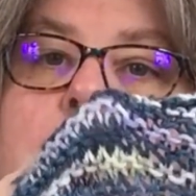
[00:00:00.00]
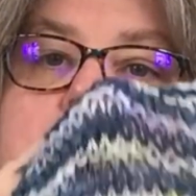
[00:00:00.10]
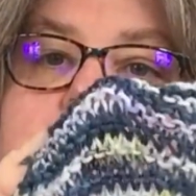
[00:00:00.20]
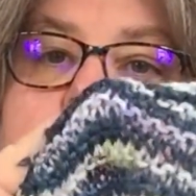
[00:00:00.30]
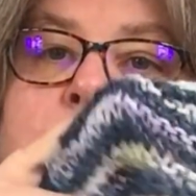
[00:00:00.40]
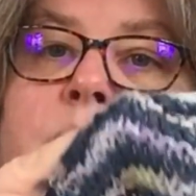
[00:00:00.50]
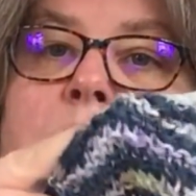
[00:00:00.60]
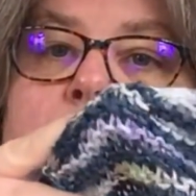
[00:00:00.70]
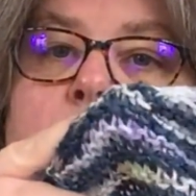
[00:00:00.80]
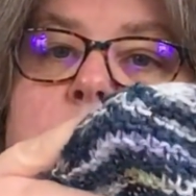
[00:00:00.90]
it's a
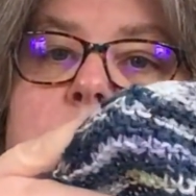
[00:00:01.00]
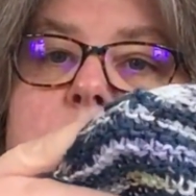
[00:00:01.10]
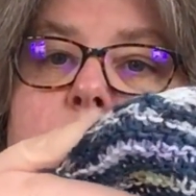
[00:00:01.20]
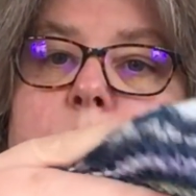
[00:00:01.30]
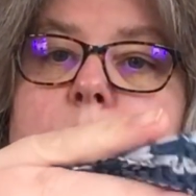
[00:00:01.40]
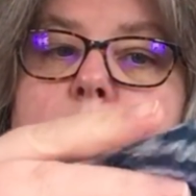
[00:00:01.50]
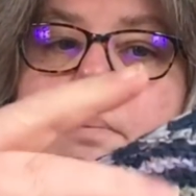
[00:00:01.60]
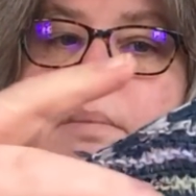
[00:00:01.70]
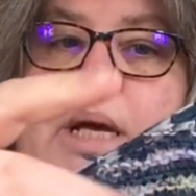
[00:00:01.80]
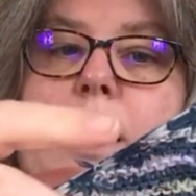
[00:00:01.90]
merino silk
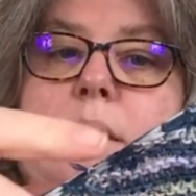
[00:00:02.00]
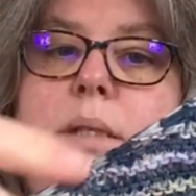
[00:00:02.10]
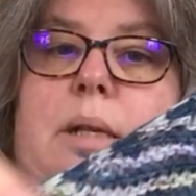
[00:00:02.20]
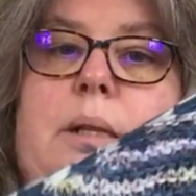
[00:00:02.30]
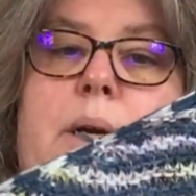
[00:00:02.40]
mix, and the